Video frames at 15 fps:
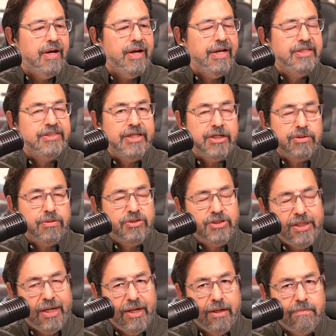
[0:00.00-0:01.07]
a central
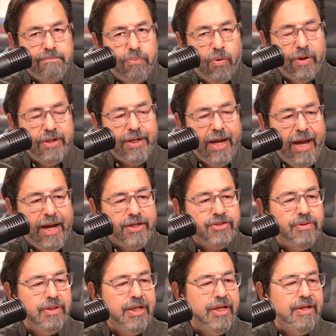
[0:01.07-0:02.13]
selling point,
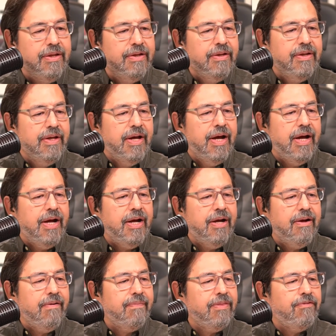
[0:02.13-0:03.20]
actually,
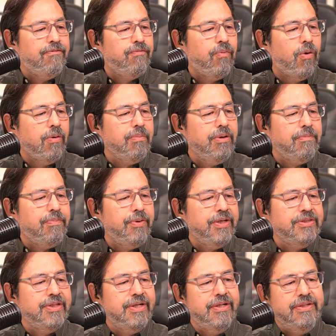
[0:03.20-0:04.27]
the former
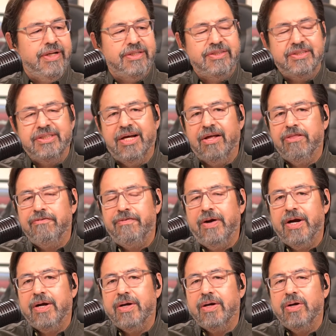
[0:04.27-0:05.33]
president has thus
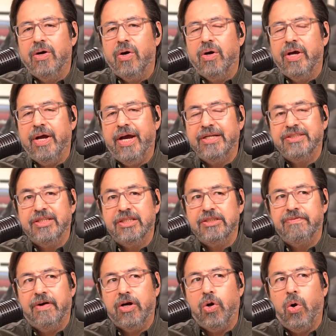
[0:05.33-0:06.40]
far
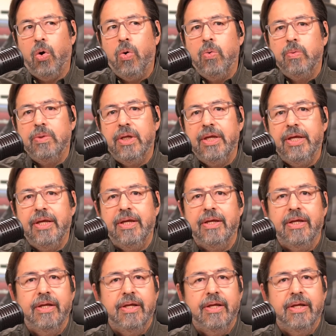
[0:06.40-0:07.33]
only